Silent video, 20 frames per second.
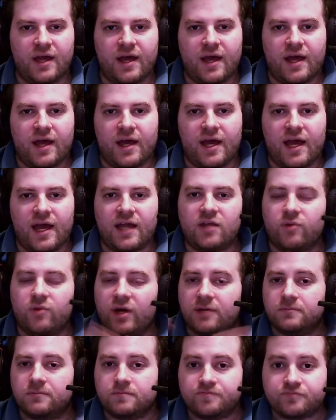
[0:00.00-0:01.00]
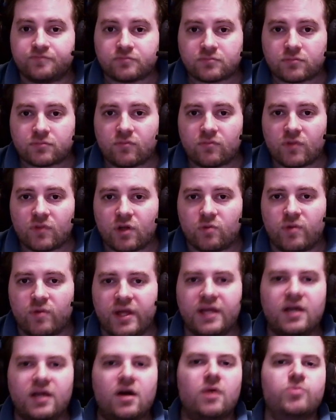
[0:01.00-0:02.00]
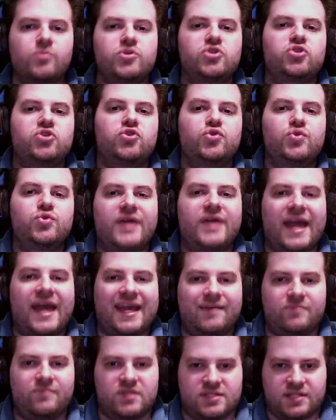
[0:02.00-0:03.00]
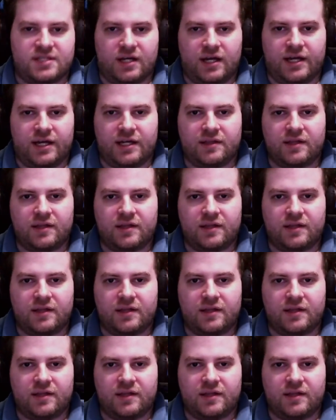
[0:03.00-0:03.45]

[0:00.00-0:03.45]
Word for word: Anyway, when it comes to game design,